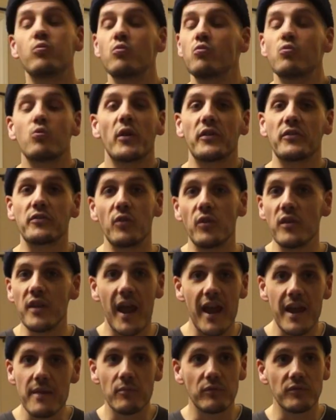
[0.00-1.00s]
what's the
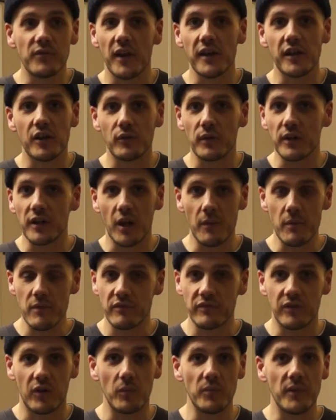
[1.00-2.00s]
name of daiquiri coming
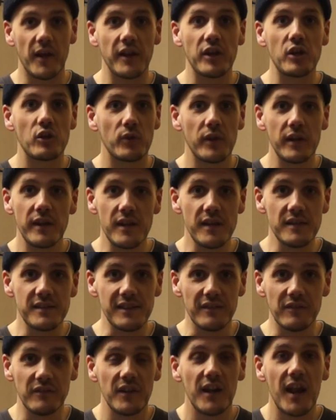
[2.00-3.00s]
from? Daiquiri is the
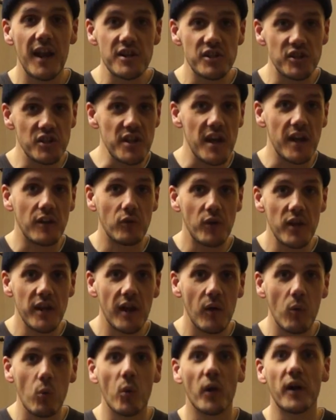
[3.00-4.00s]
village, the
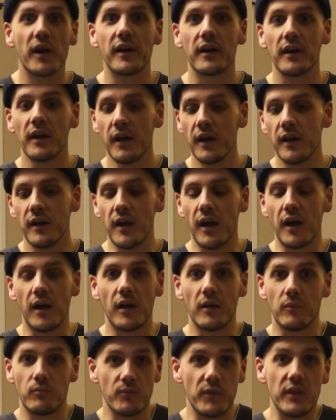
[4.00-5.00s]
area where
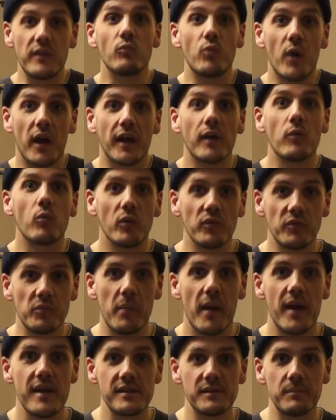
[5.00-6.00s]
he was
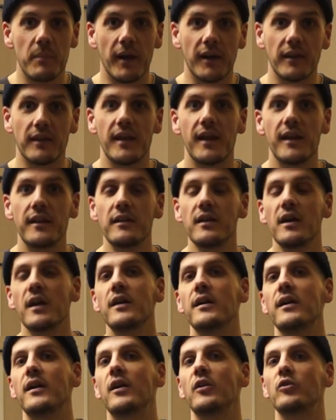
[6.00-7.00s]
based back then,
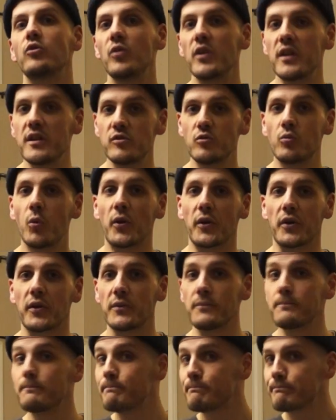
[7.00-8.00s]
doing his work.
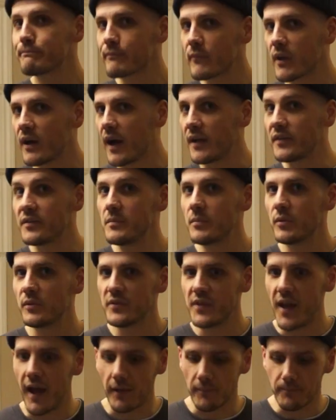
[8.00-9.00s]
As simple as
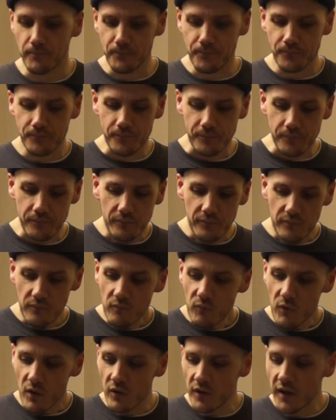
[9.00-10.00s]
that.
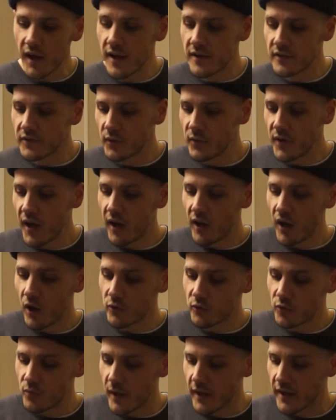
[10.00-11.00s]
Okay, so now how
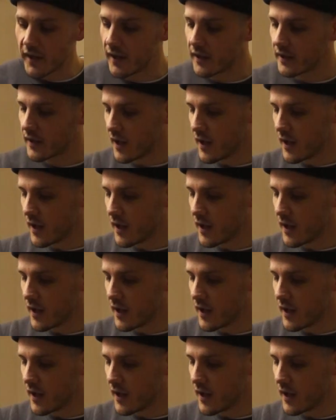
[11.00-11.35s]
to make it.